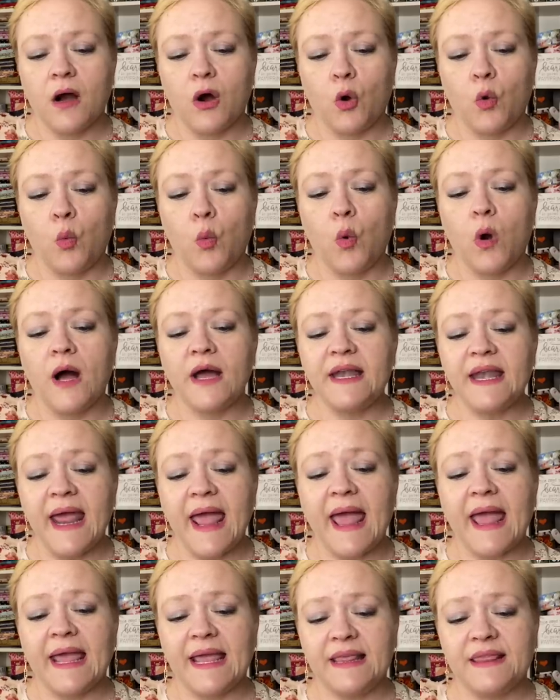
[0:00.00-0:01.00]
one
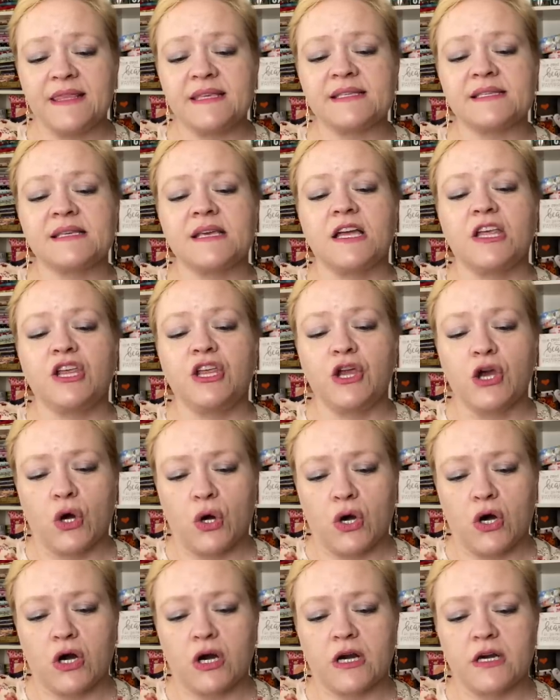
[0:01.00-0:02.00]
eighths
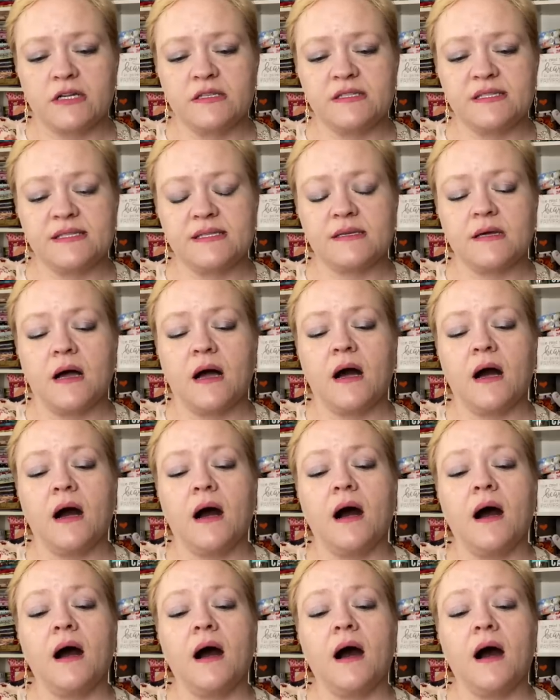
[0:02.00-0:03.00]
yards
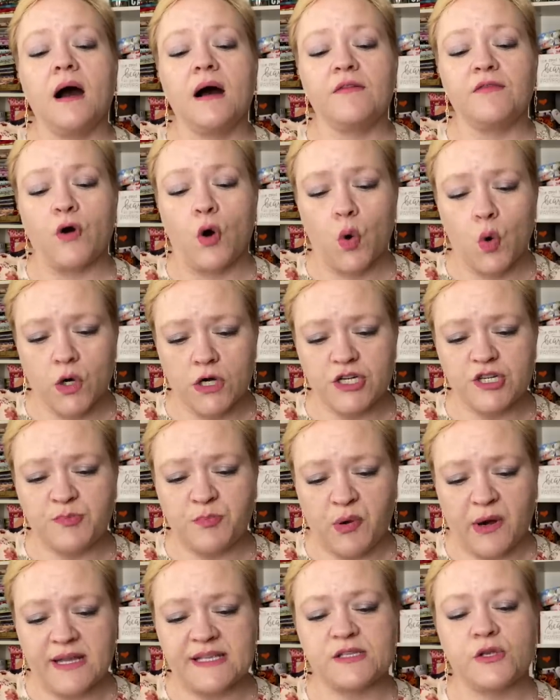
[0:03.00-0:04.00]
of orange
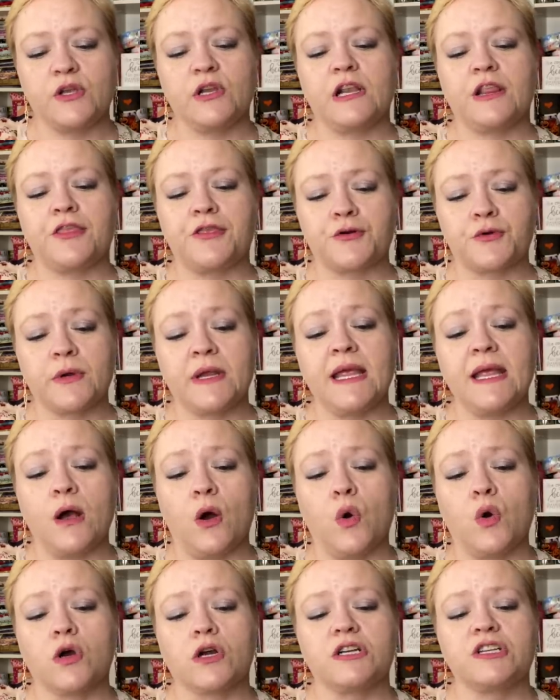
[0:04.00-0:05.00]
print. So you need three
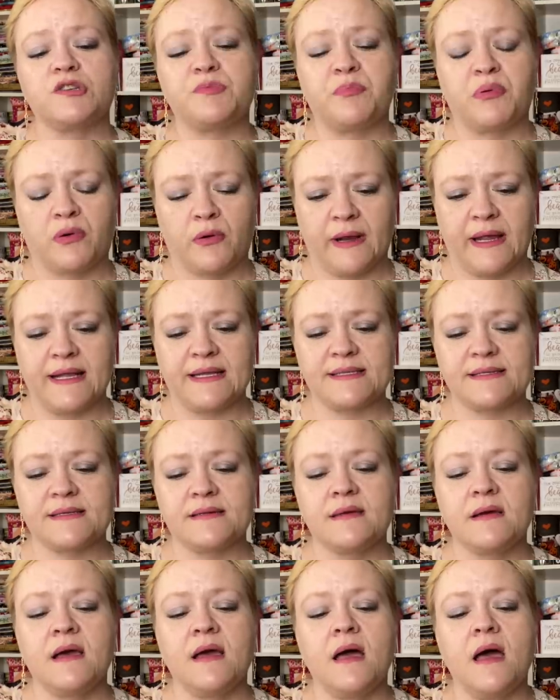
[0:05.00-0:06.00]
orange prints
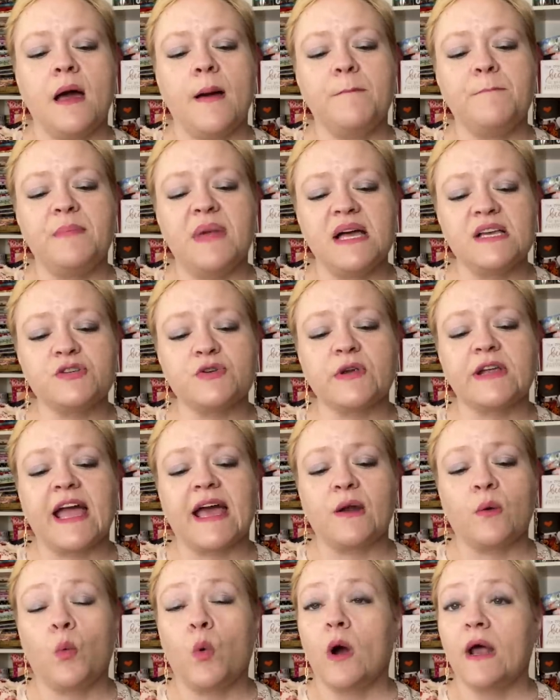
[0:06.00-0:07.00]
measuring
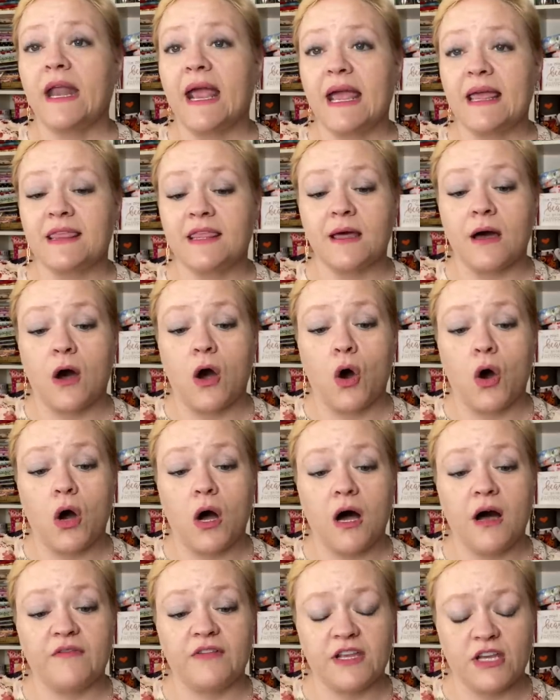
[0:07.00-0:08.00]
at one eighth
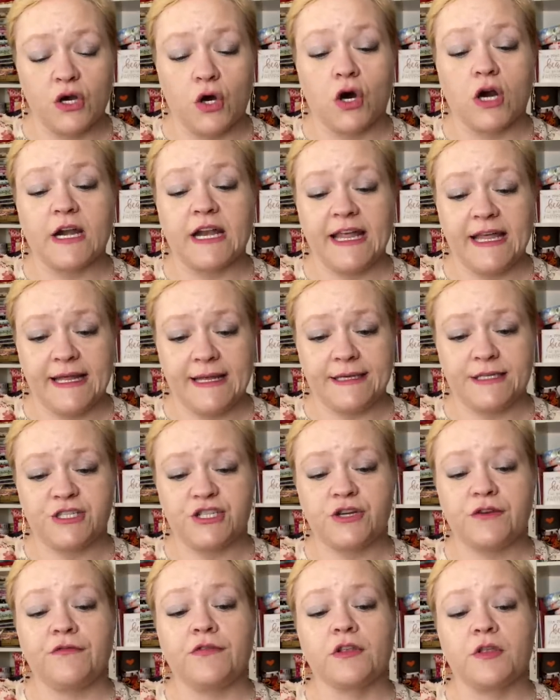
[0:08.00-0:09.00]
of a yard
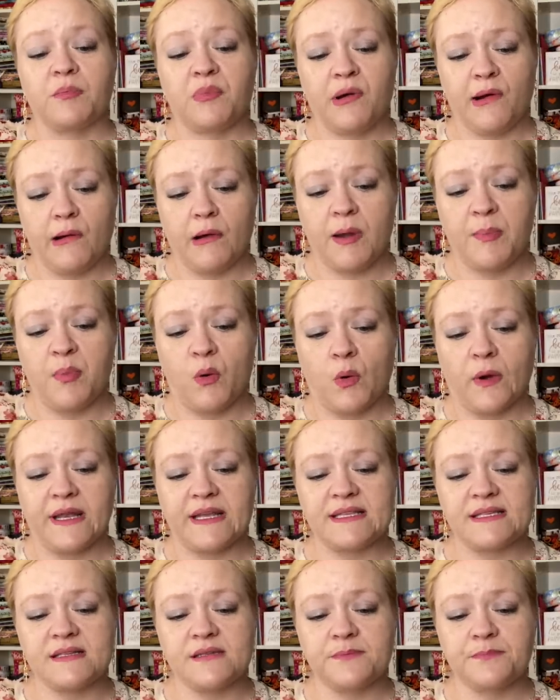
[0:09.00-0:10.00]
each for the prairie
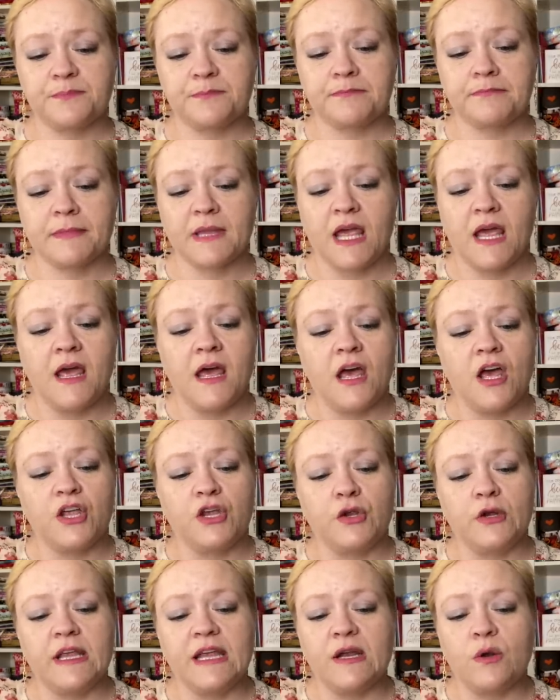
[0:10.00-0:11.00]
points.
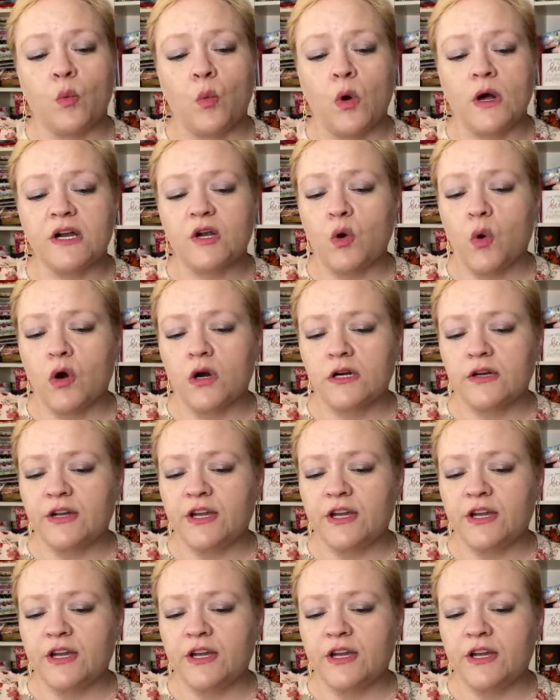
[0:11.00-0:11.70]
You need one quarter